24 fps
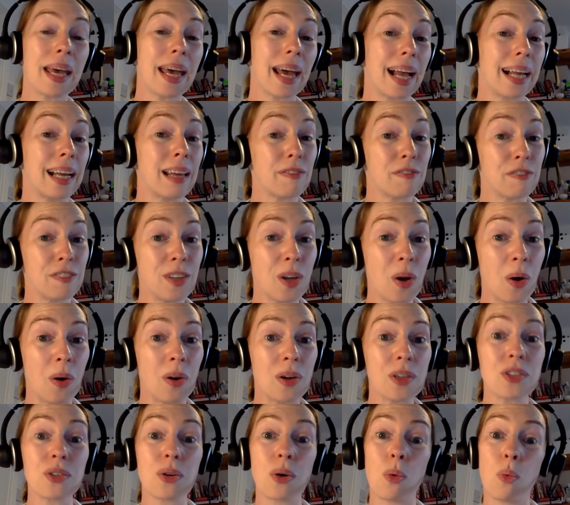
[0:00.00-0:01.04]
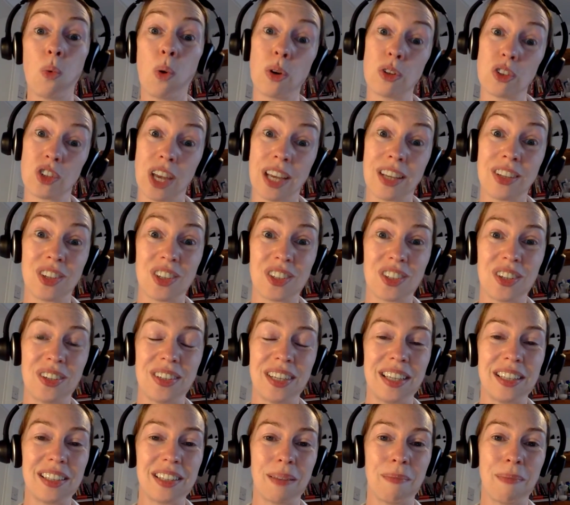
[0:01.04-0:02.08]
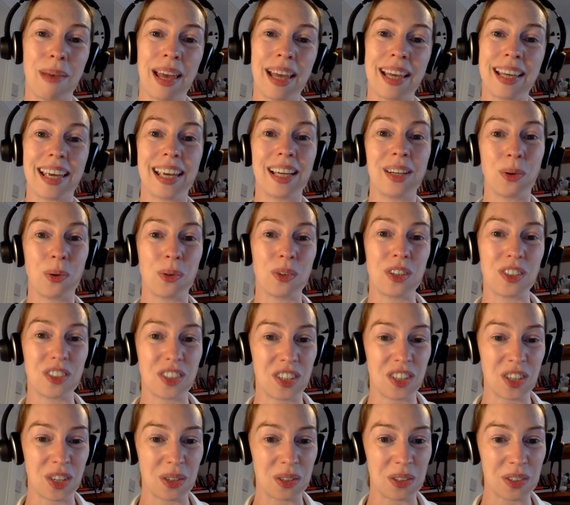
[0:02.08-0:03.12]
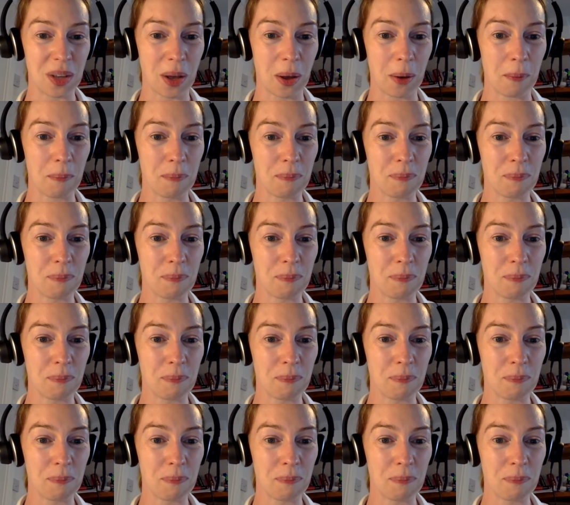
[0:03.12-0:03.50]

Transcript: and if not, what changes you need to make in order to do so.